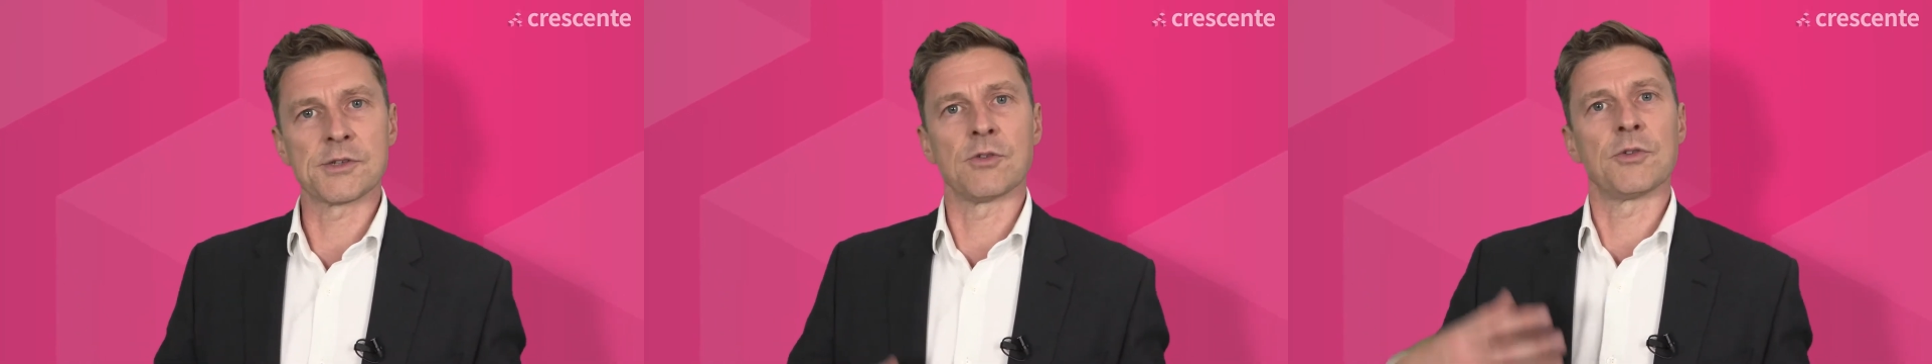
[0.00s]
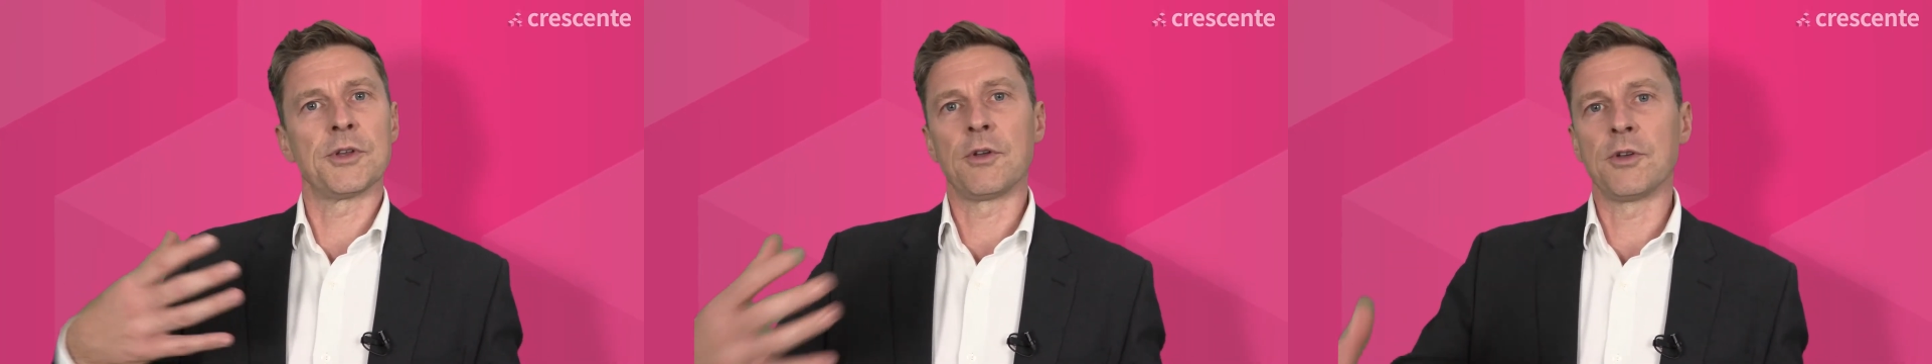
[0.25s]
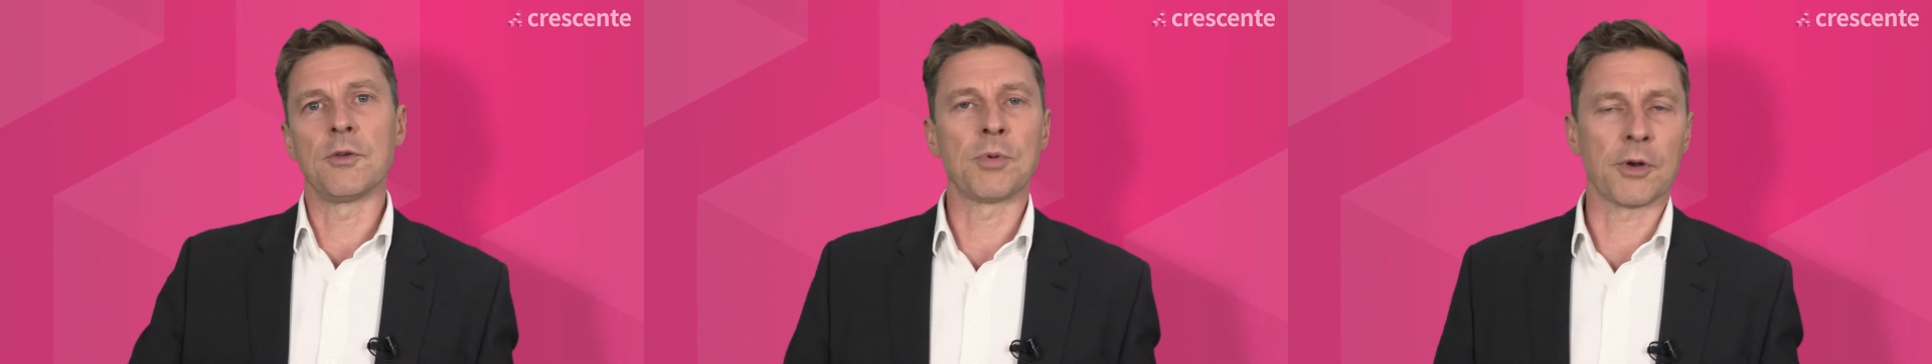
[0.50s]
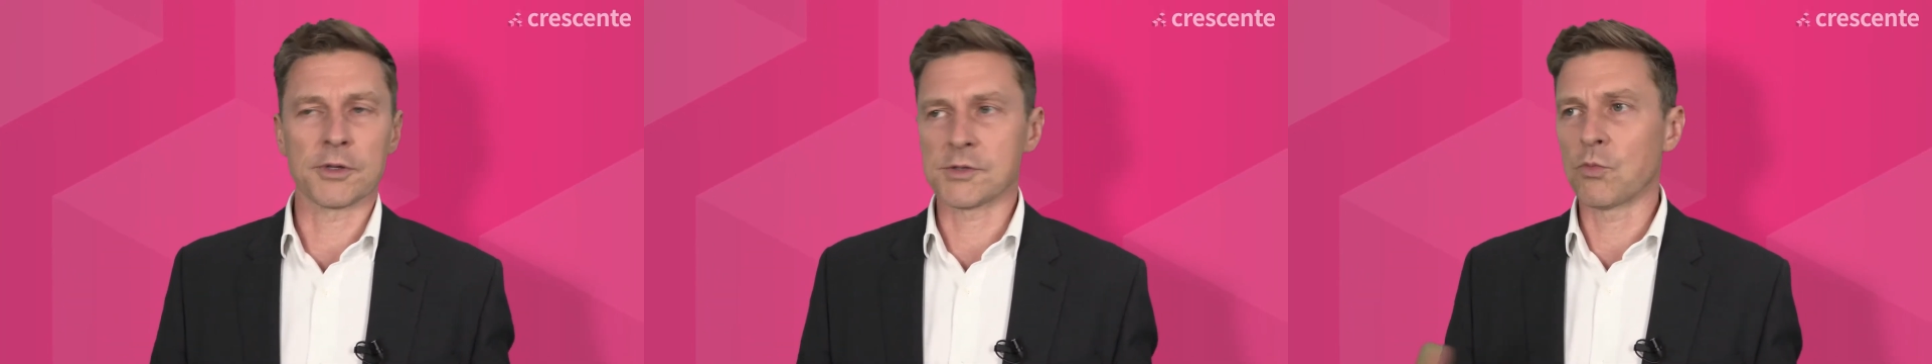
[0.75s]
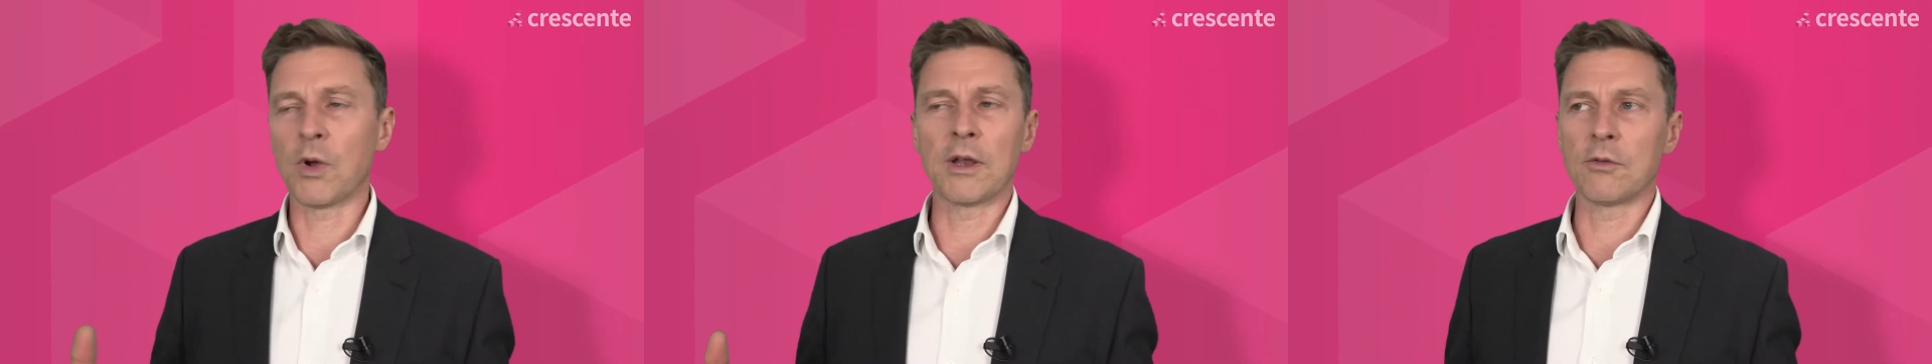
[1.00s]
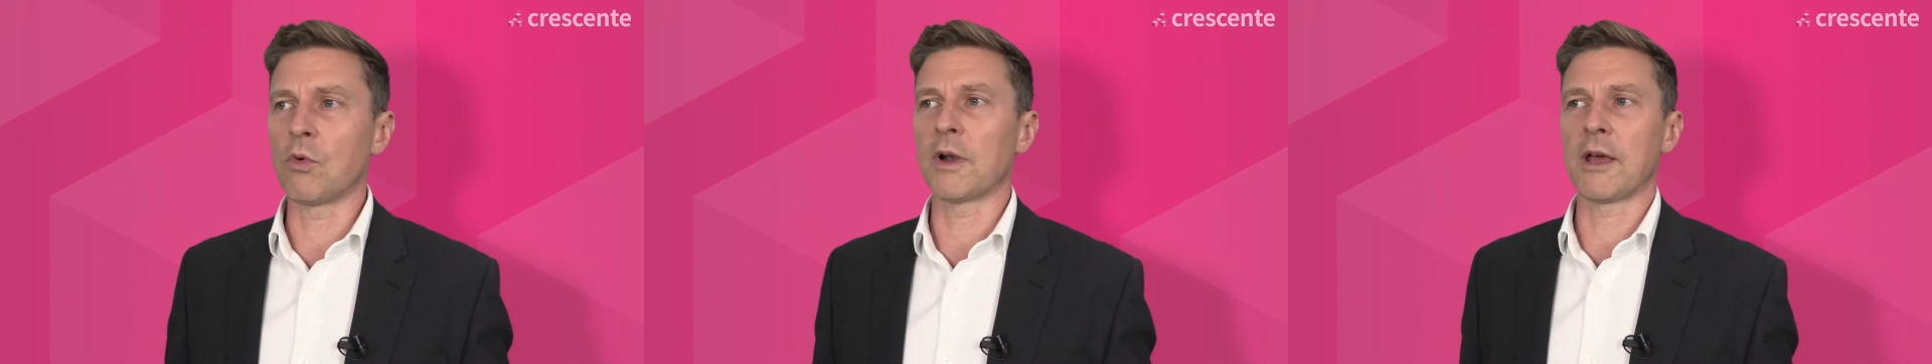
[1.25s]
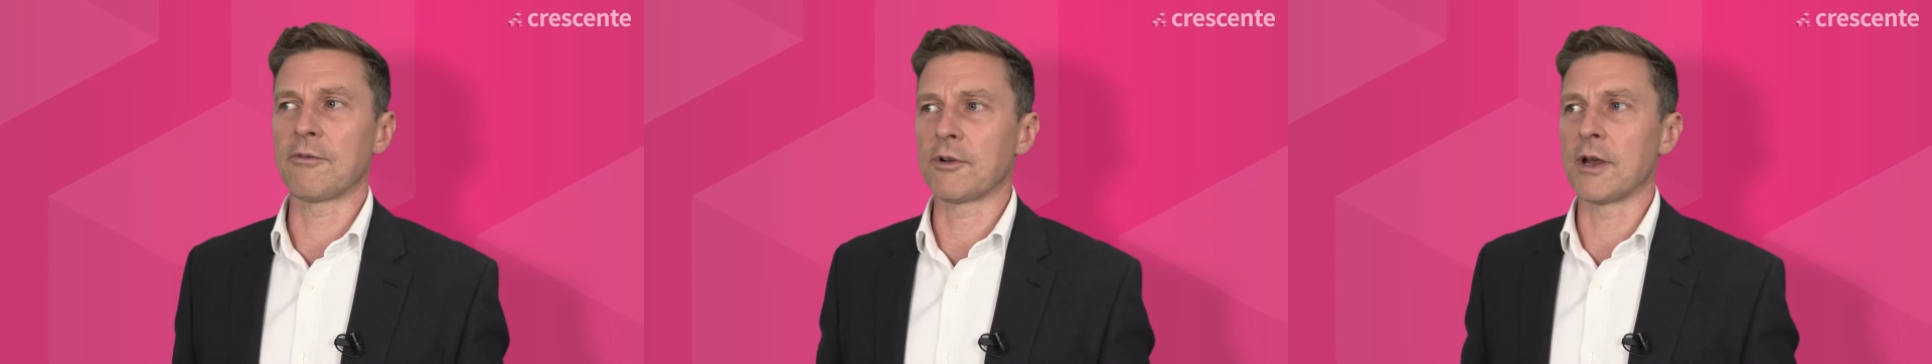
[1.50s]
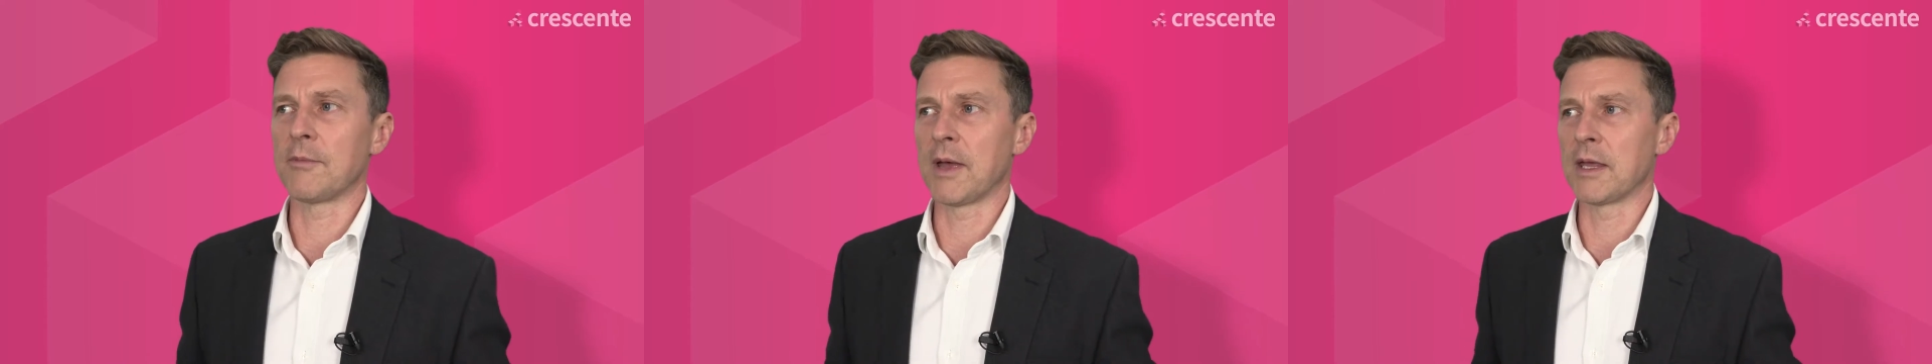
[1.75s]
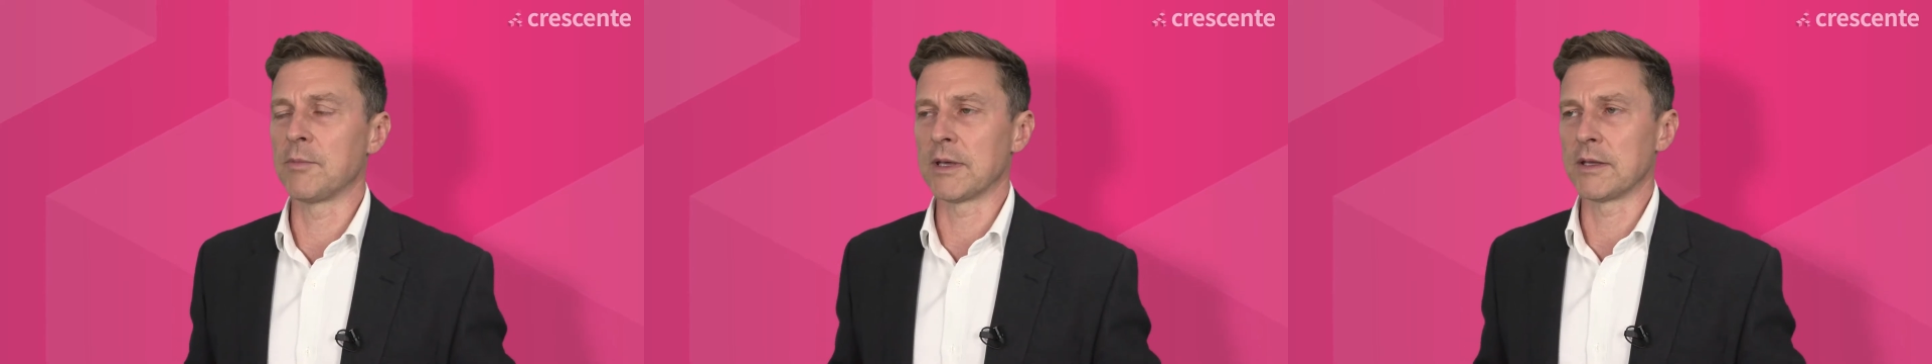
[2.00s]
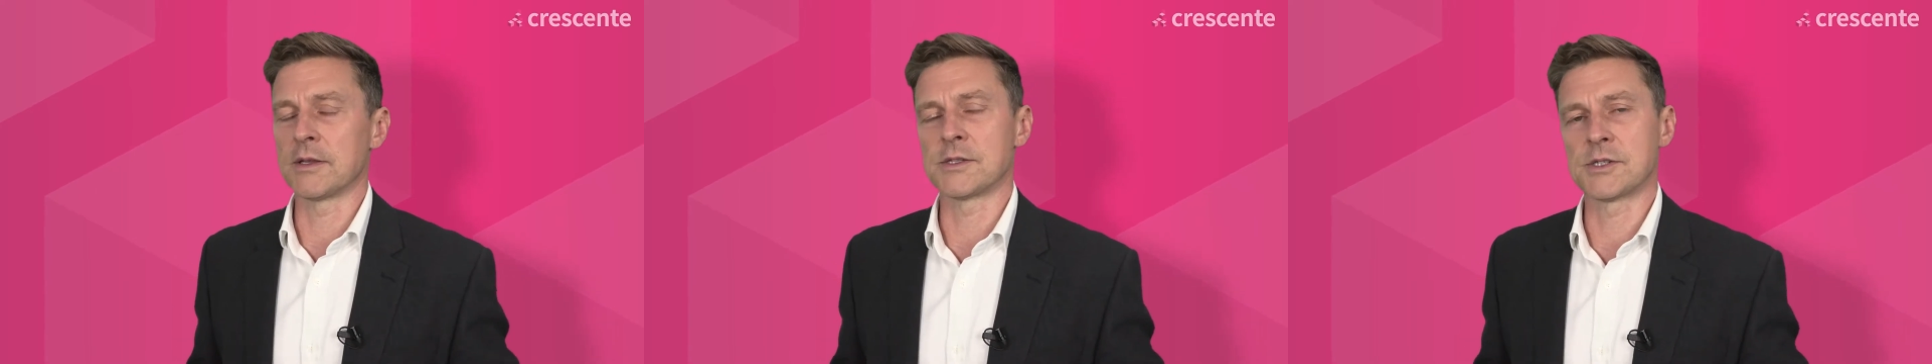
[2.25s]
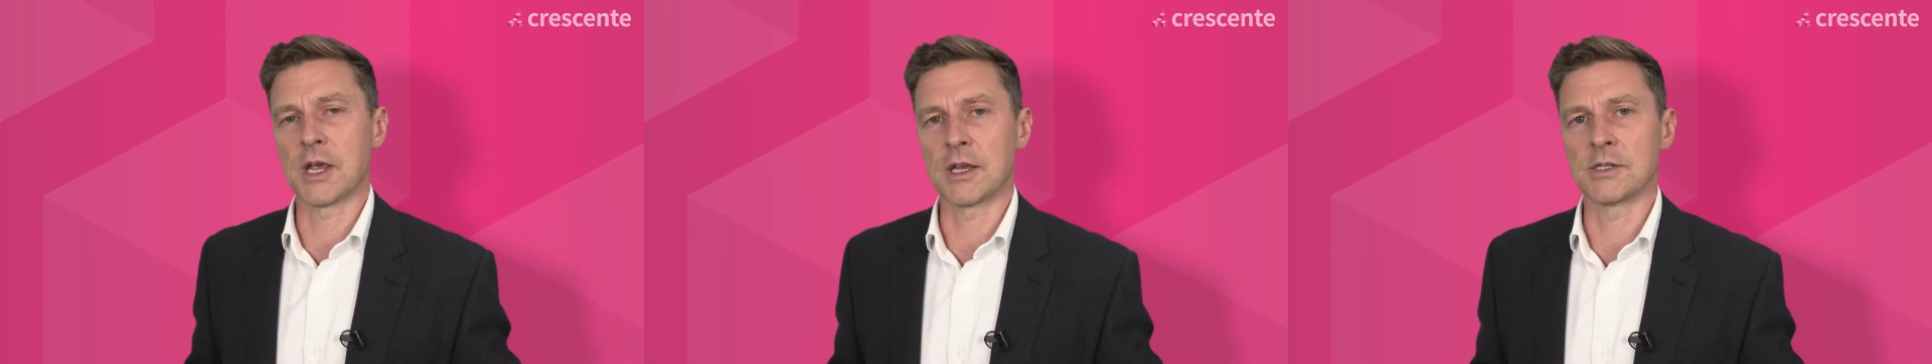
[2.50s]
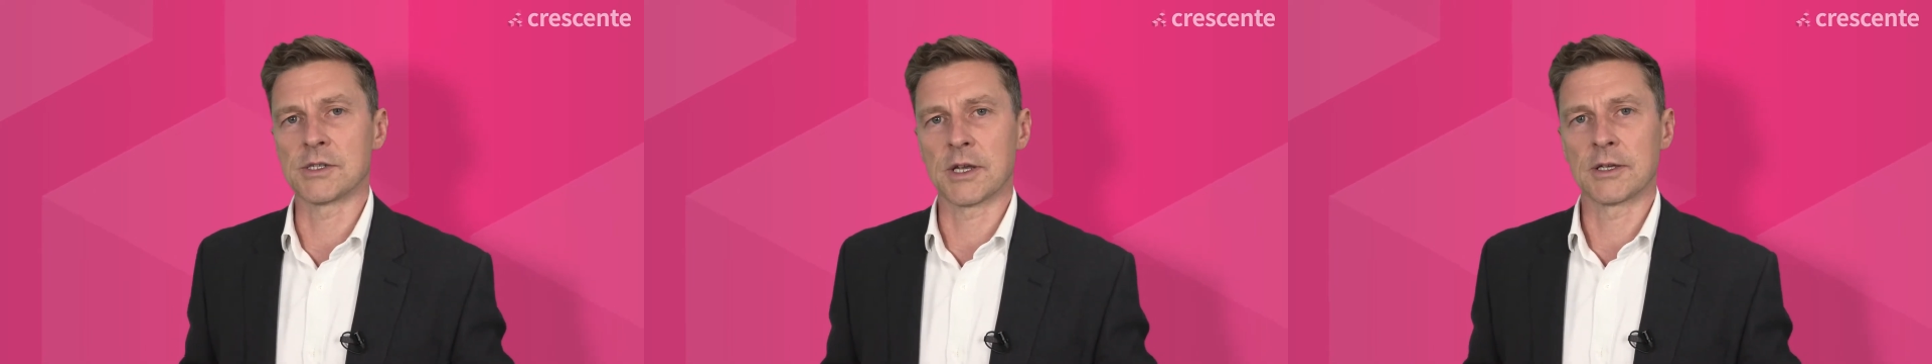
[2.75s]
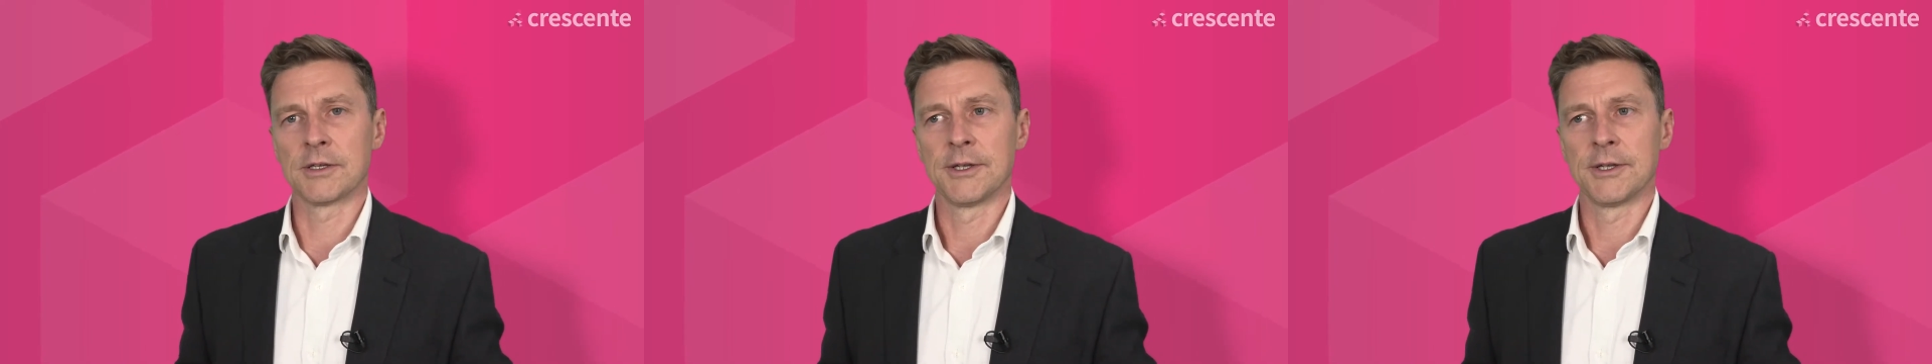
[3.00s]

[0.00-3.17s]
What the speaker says: or, new products, or whatever it may be that's changing.